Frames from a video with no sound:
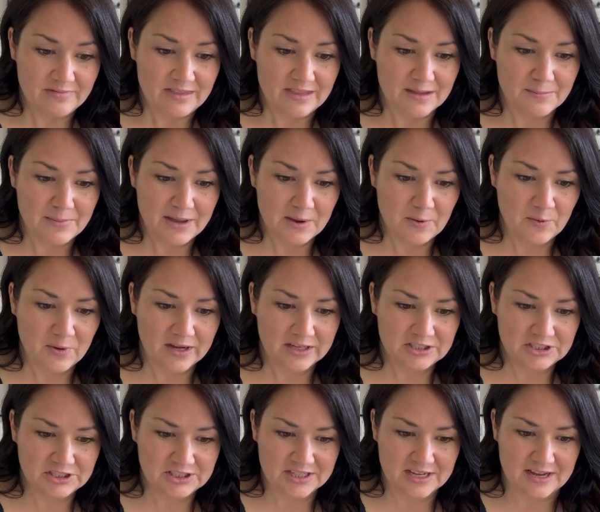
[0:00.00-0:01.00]
my
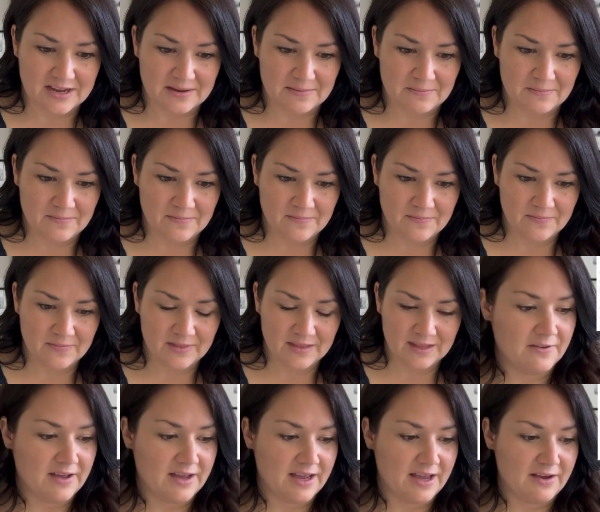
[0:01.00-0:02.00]
watch time,
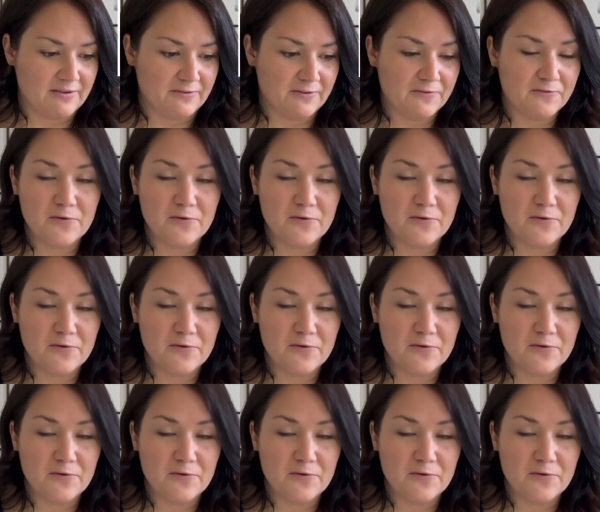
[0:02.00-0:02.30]
I have